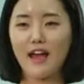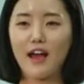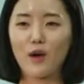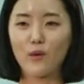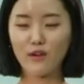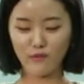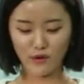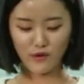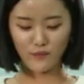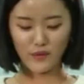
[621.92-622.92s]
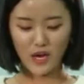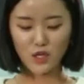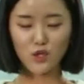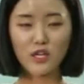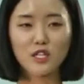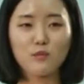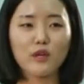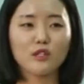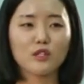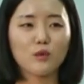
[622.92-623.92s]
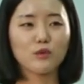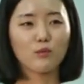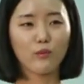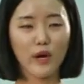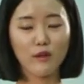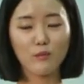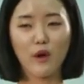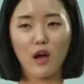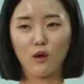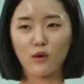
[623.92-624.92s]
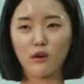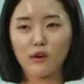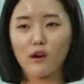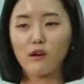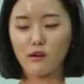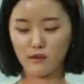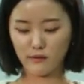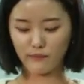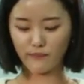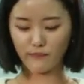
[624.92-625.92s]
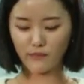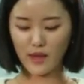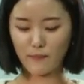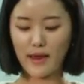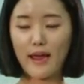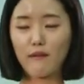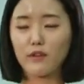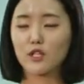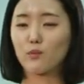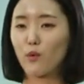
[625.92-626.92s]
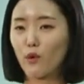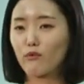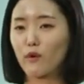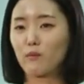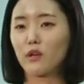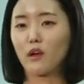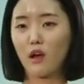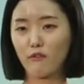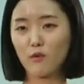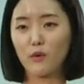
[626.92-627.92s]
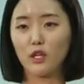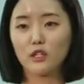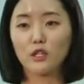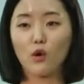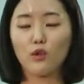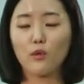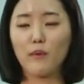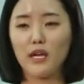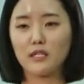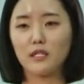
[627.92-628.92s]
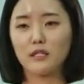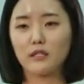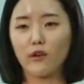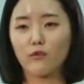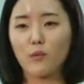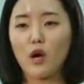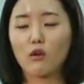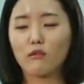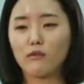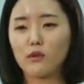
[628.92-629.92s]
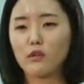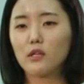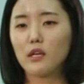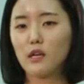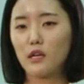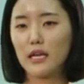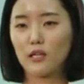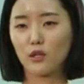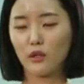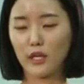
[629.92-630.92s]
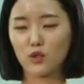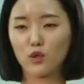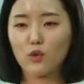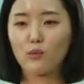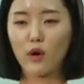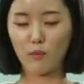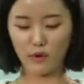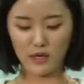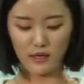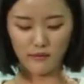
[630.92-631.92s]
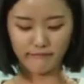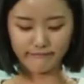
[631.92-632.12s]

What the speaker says: However, she has built up the brand power by having support from the government on the basis of powerful intellectual property.